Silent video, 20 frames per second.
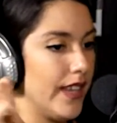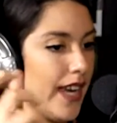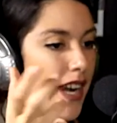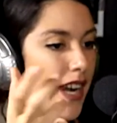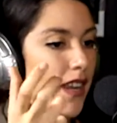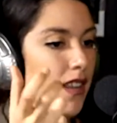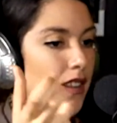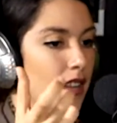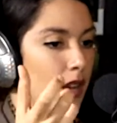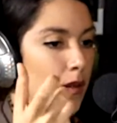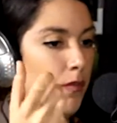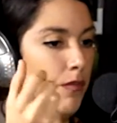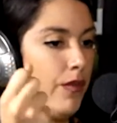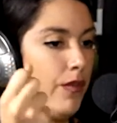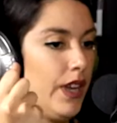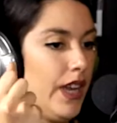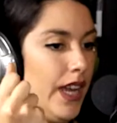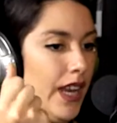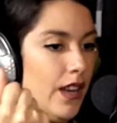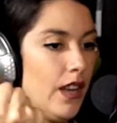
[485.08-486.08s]
getting
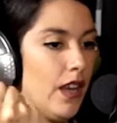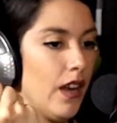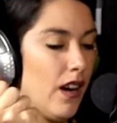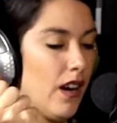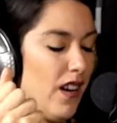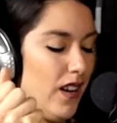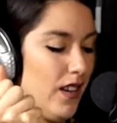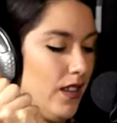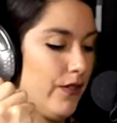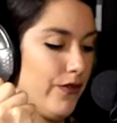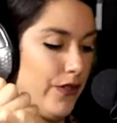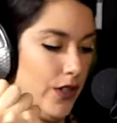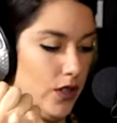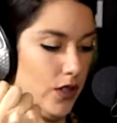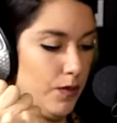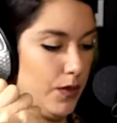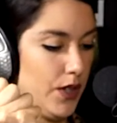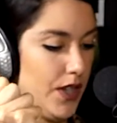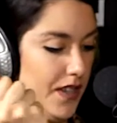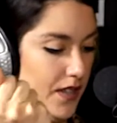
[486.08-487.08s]
them in there in the
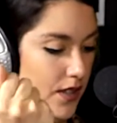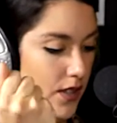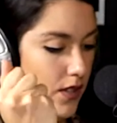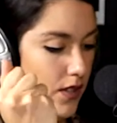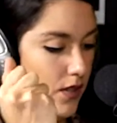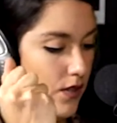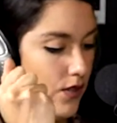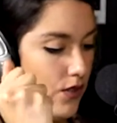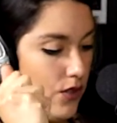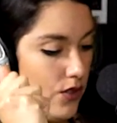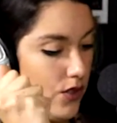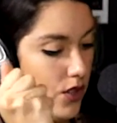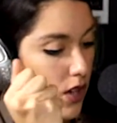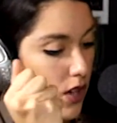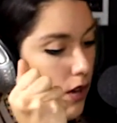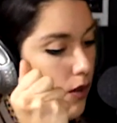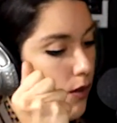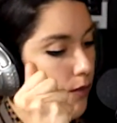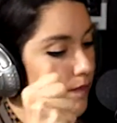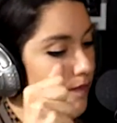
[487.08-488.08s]
first place.
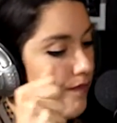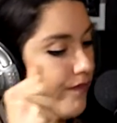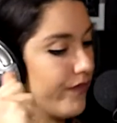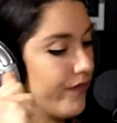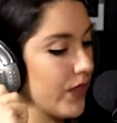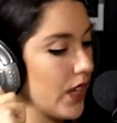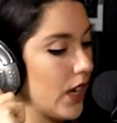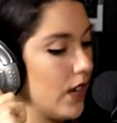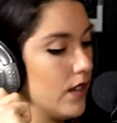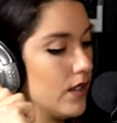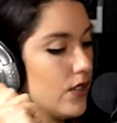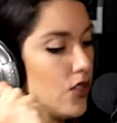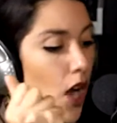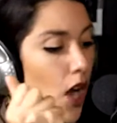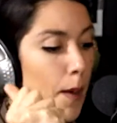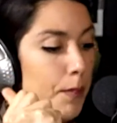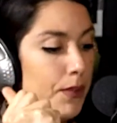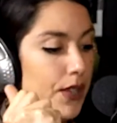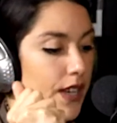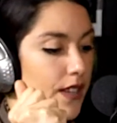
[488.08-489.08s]
So
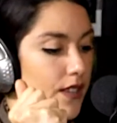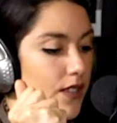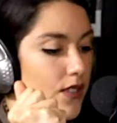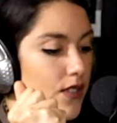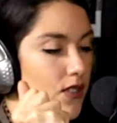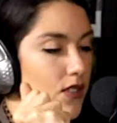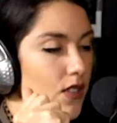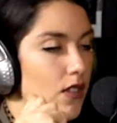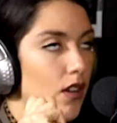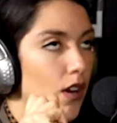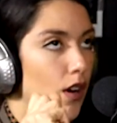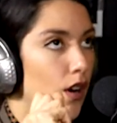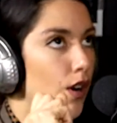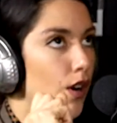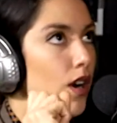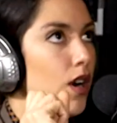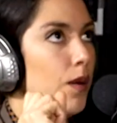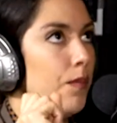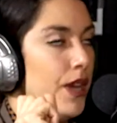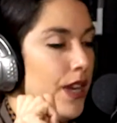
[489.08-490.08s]
top lists
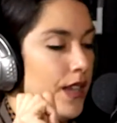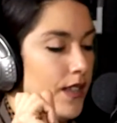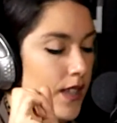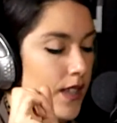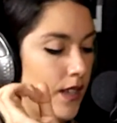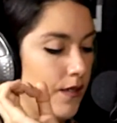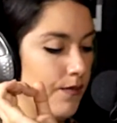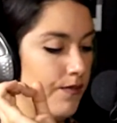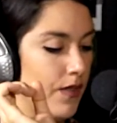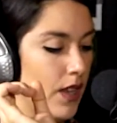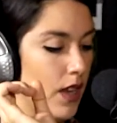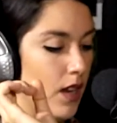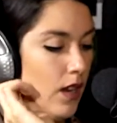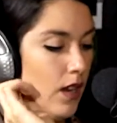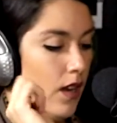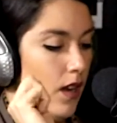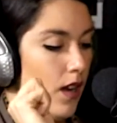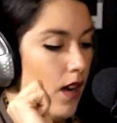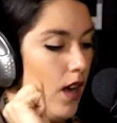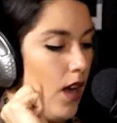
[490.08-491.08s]
are amazing.
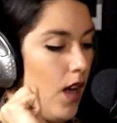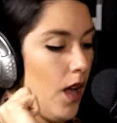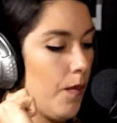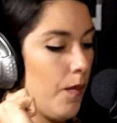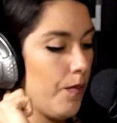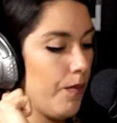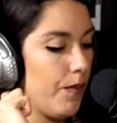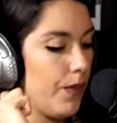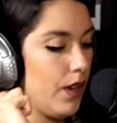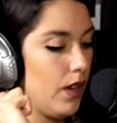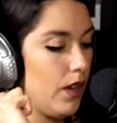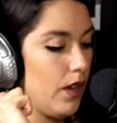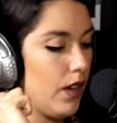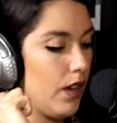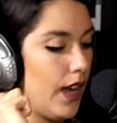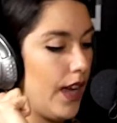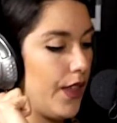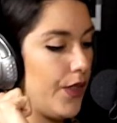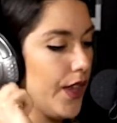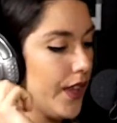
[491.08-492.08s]
I
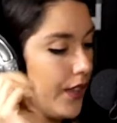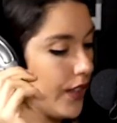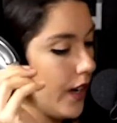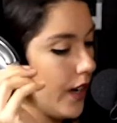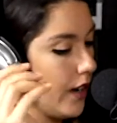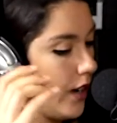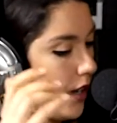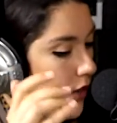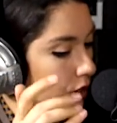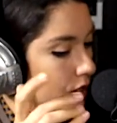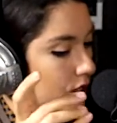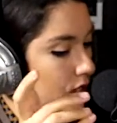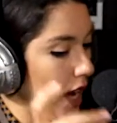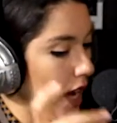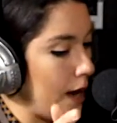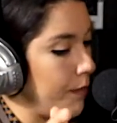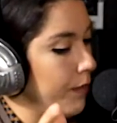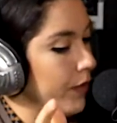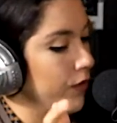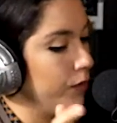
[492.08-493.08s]
think that another
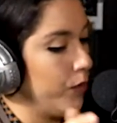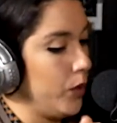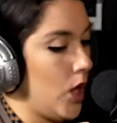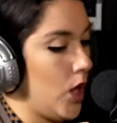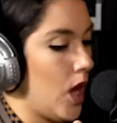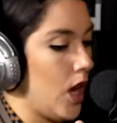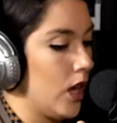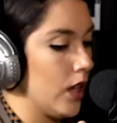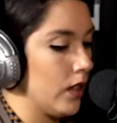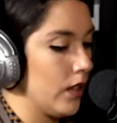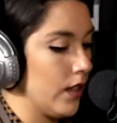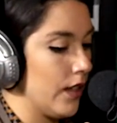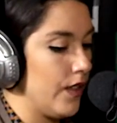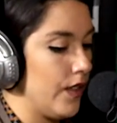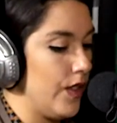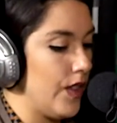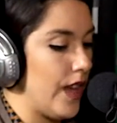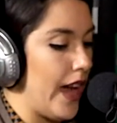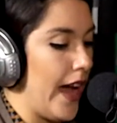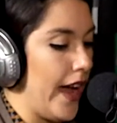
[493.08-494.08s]
type of blog
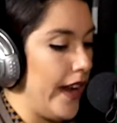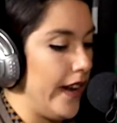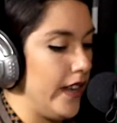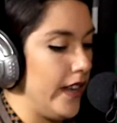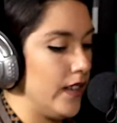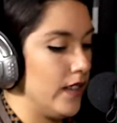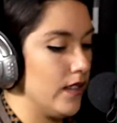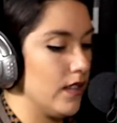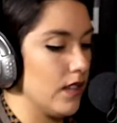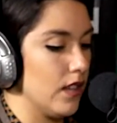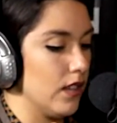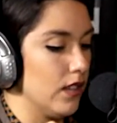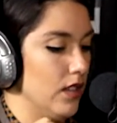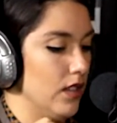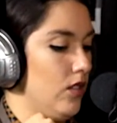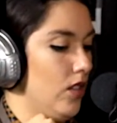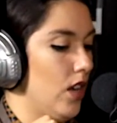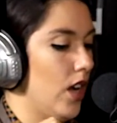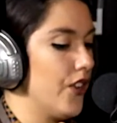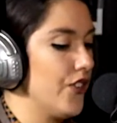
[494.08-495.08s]
that is a
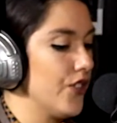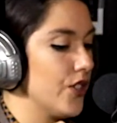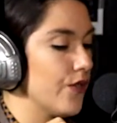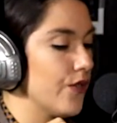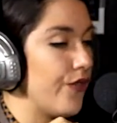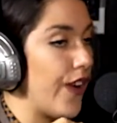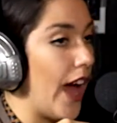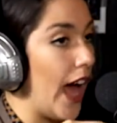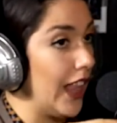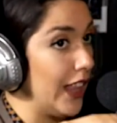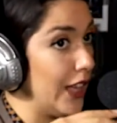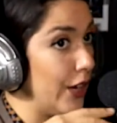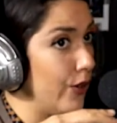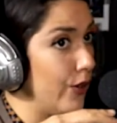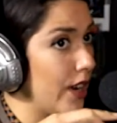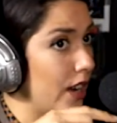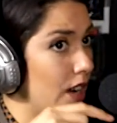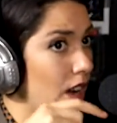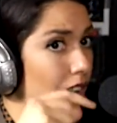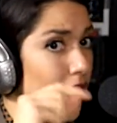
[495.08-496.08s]
little
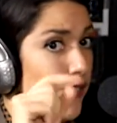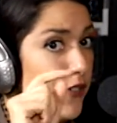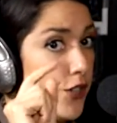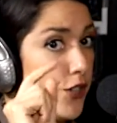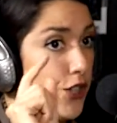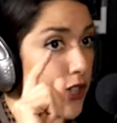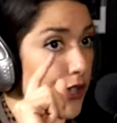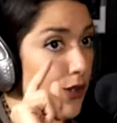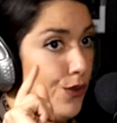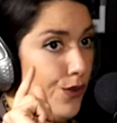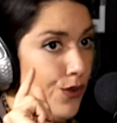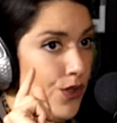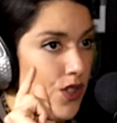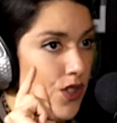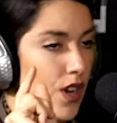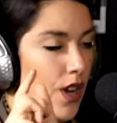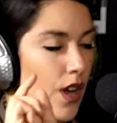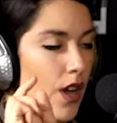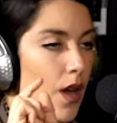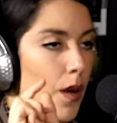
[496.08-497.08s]
undervalued and
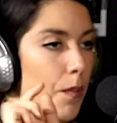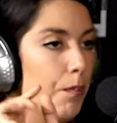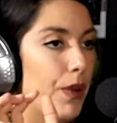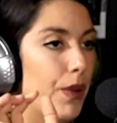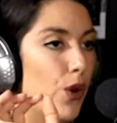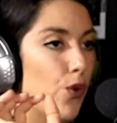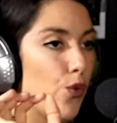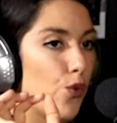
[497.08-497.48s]
underused, but